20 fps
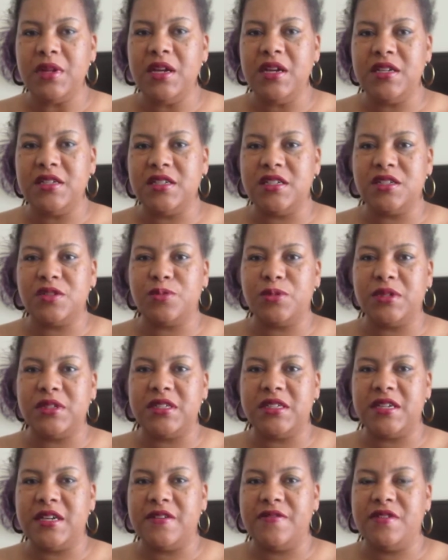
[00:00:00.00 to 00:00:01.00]
I just wanted
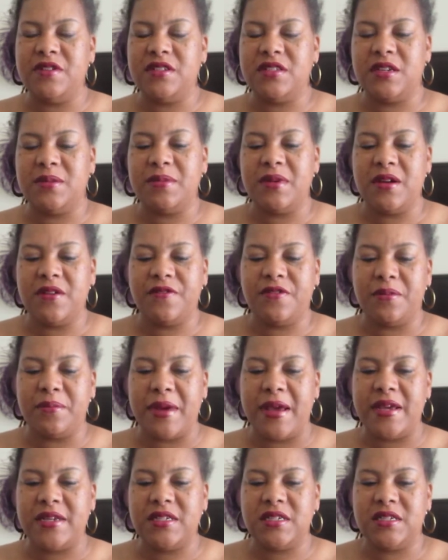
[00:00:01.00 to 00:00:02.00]
to give you some
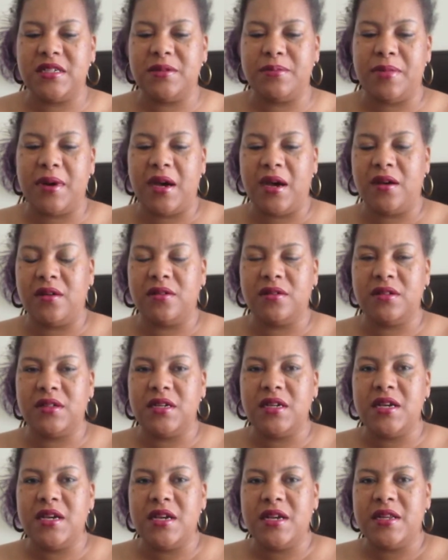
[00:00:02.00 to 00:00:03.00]
information about
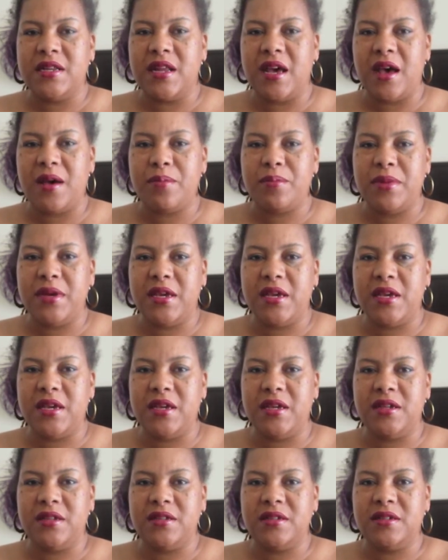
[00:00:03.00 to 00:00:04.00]
not
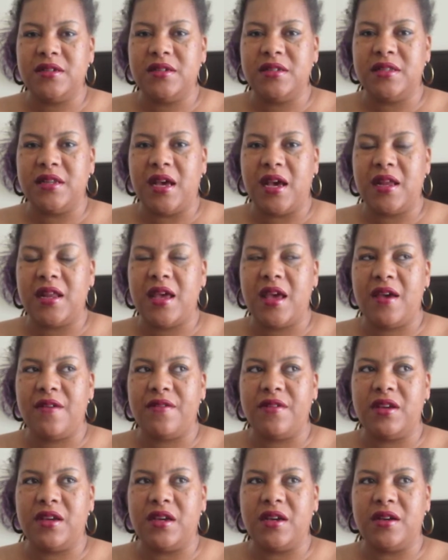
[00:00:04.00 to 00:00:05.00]
being, not
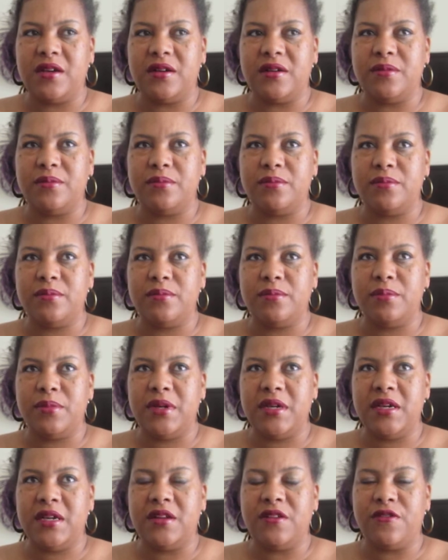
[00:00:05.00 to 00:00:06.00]
having um,
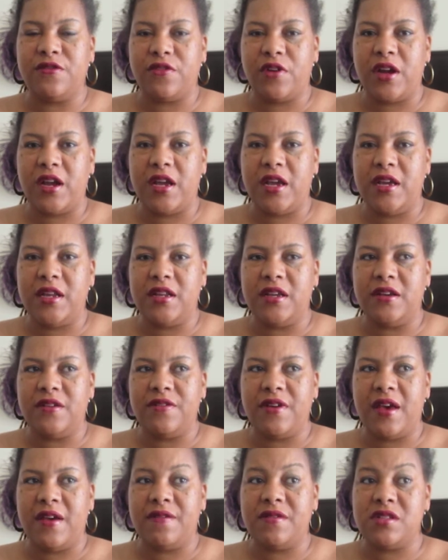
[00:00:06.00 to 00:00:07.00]
being afraid of
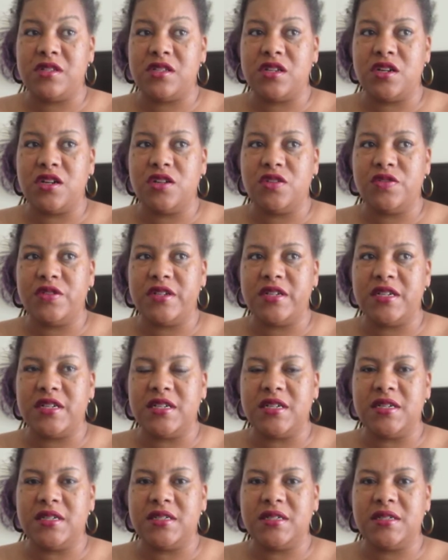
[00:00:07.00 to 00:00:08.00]
having surgery
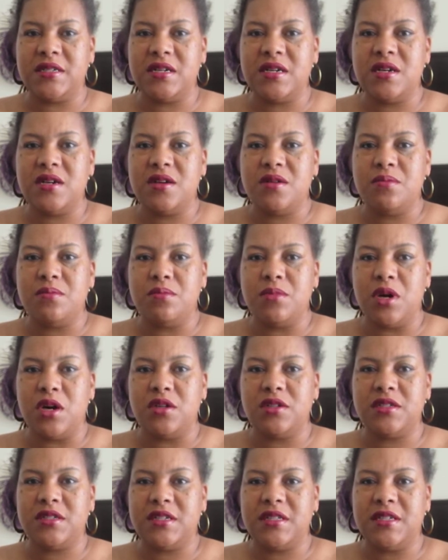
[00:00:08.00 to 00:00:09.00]
because
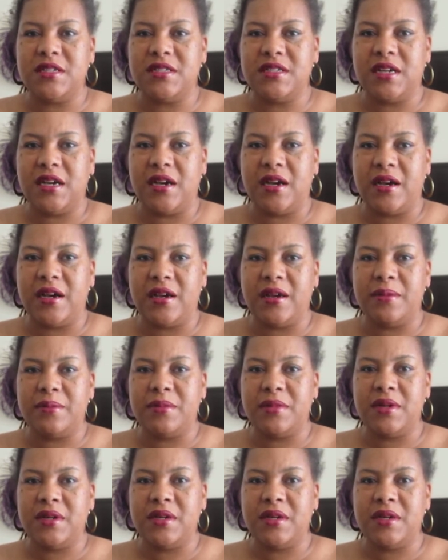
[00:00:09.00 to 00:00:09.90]
most of the time,